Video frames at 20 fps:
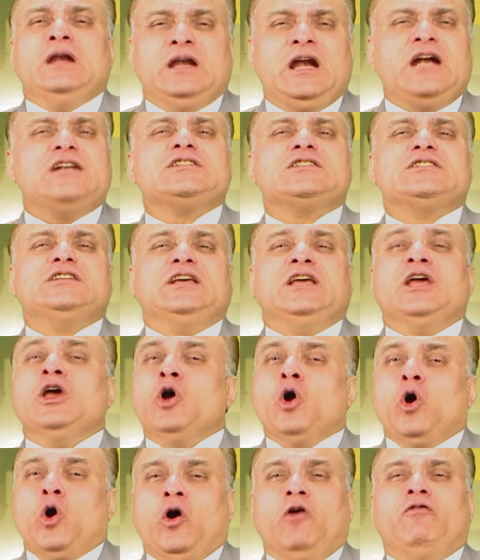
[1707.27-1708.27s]
Let's see
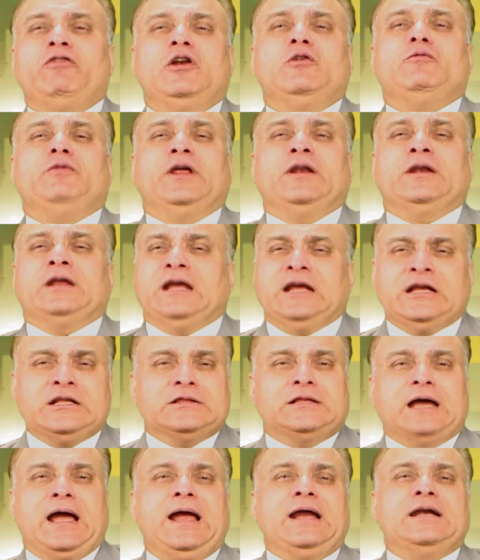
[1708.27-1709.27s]
who will win
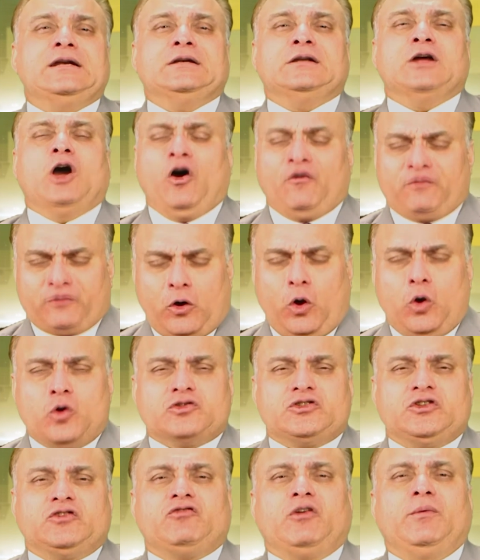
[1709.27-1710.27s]
in the end. Of
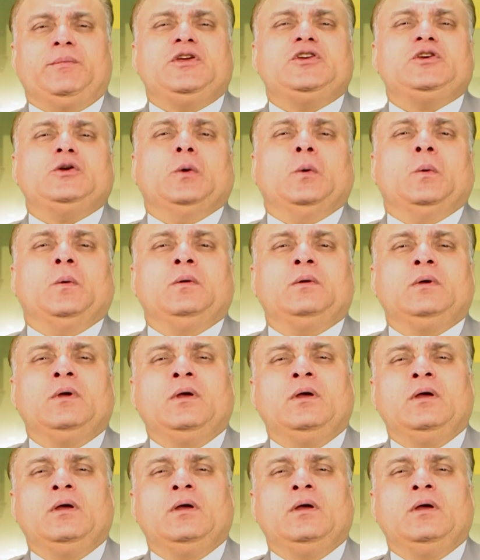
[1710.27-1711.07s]
course, it will be you.